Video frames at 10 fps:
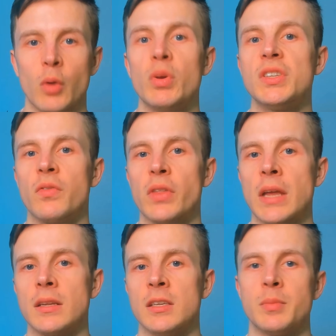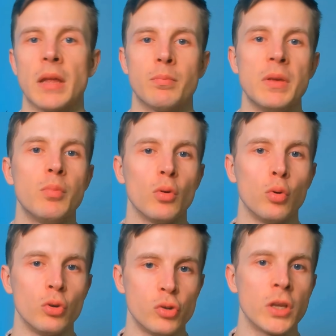The reason for that is that people
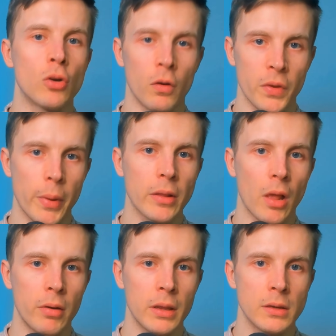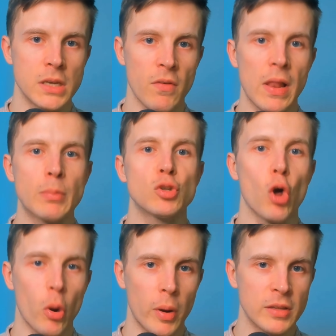who drink coffee regularly develop
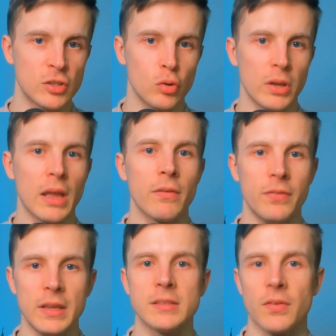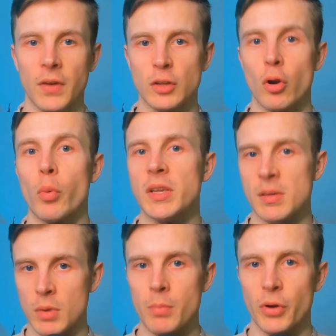tolerance to the caffeine's effect on
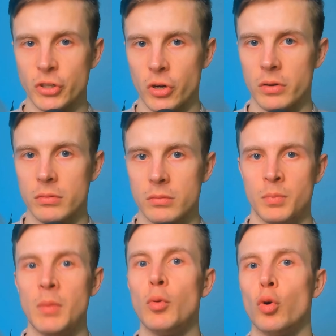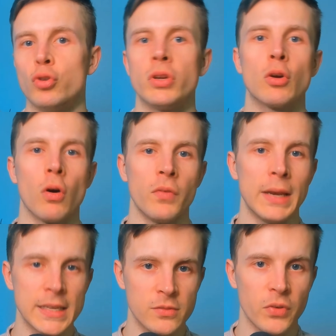raising blood pressure. People who drink coffee
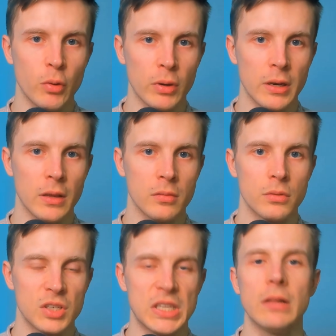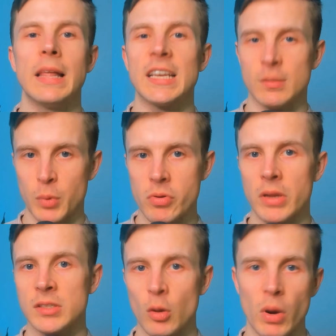less frequently still
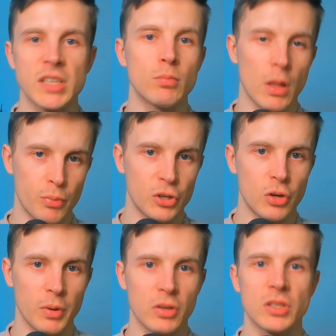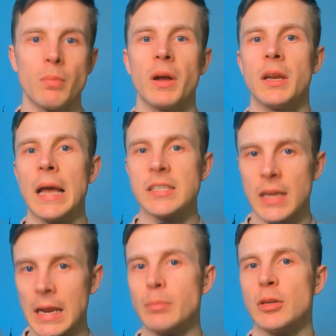experience the rise in blood pressure because their body hasn't
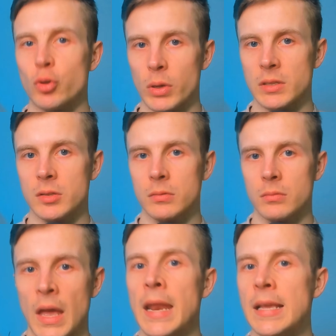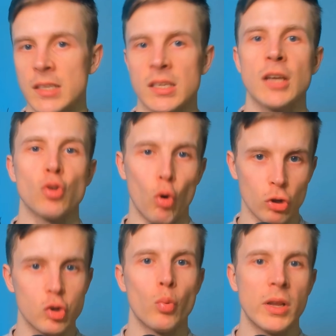adapted to it. And exercise
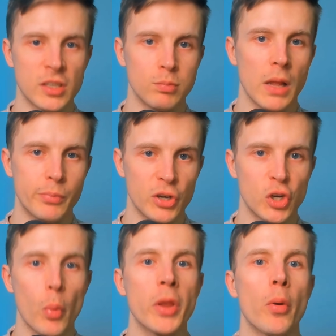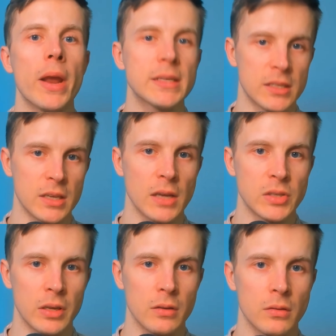also raises blood pressure when you're
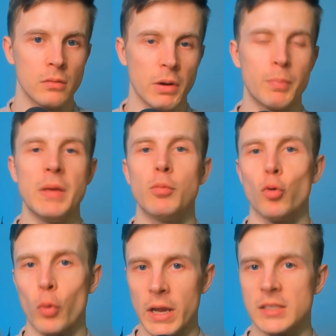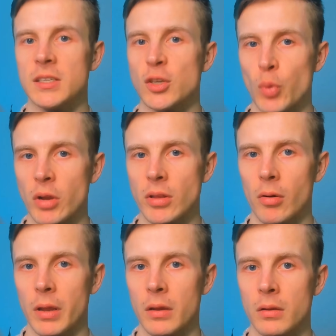exercising. But people who exercise
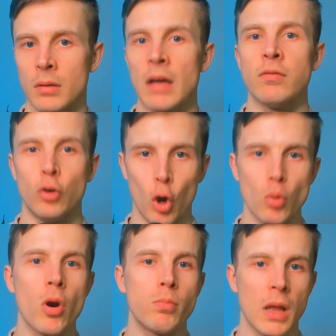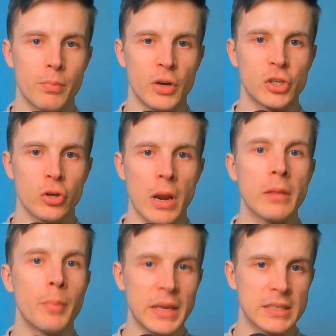regularly have lower blood pressure
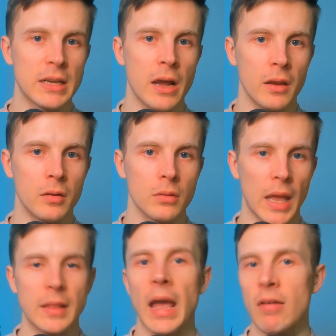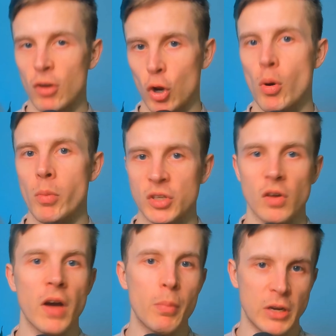at baseline and they have a lower risk
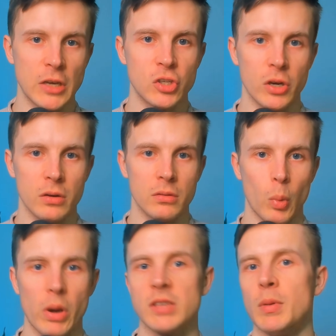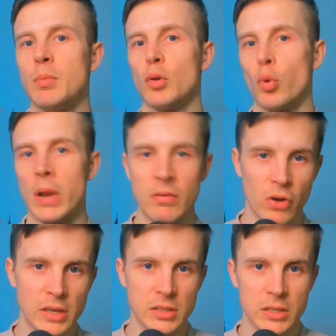of hypertension, whereas people who
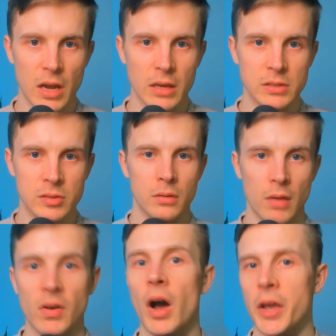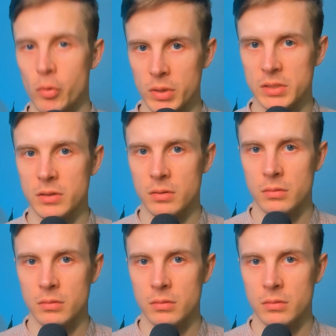never exercise have a higher risk.